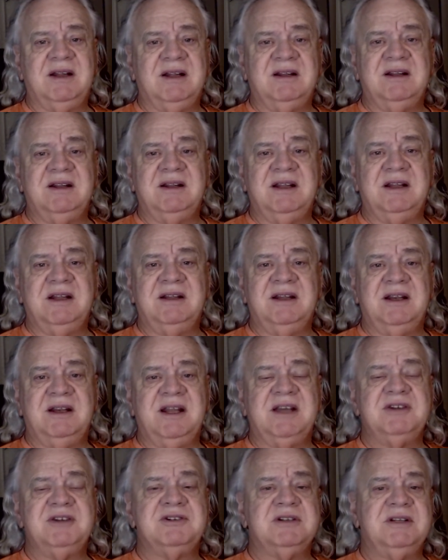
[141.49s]
in the
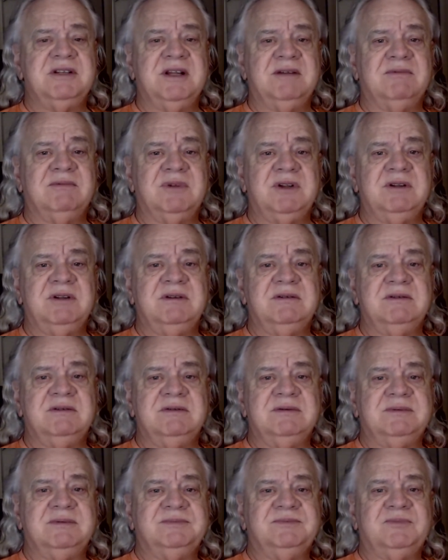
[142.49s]
nation, that would
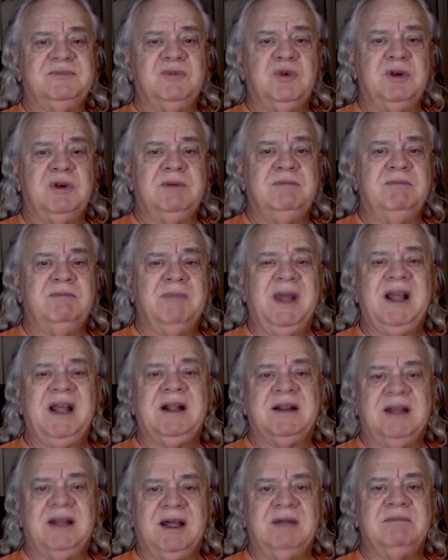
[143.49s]

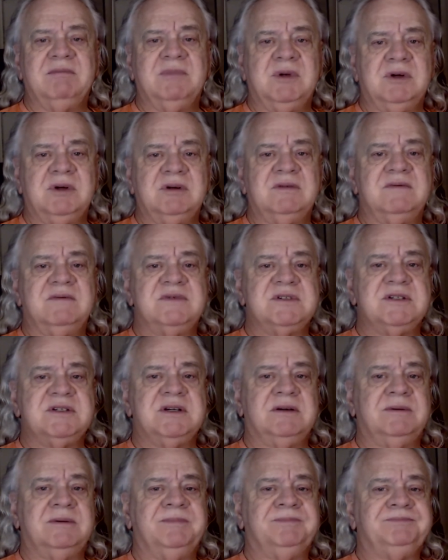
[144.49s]
make that move. So